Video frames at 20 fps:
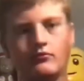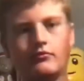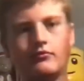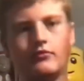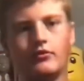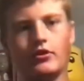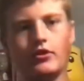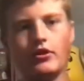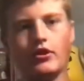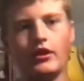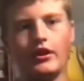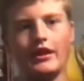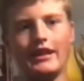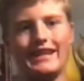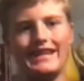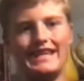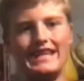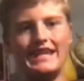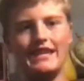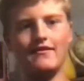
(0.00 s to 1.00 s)
sure you get
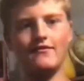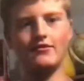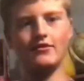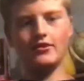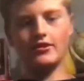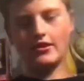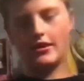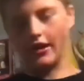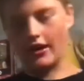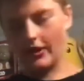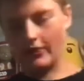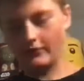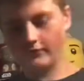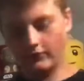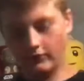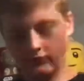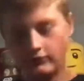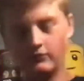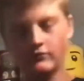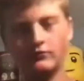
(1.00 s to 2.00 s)
even sound.
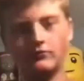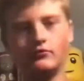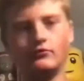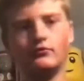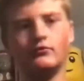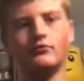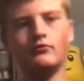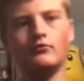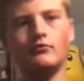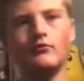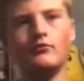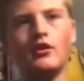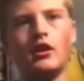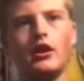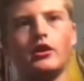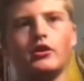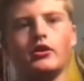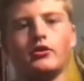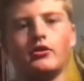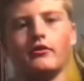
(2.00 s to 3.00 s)
It
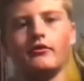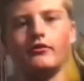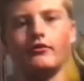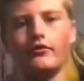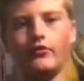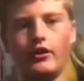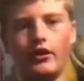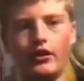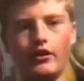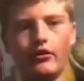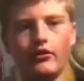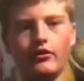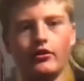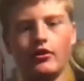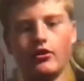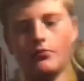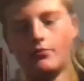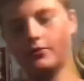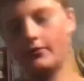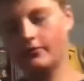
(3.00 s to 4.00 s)
should sound very
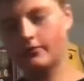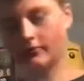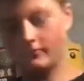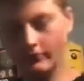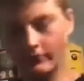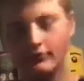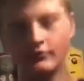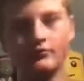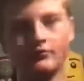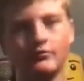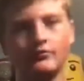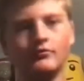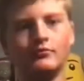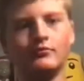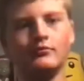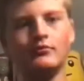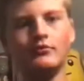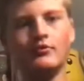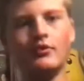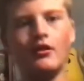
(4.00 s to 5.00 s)
open,
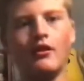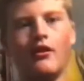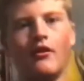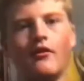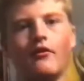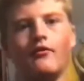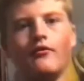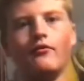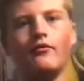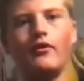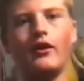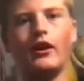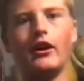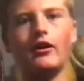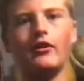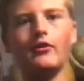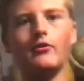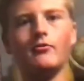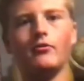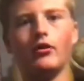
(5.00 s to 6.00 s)

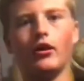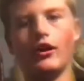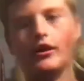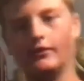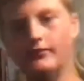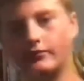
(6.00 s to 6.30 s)
very broad.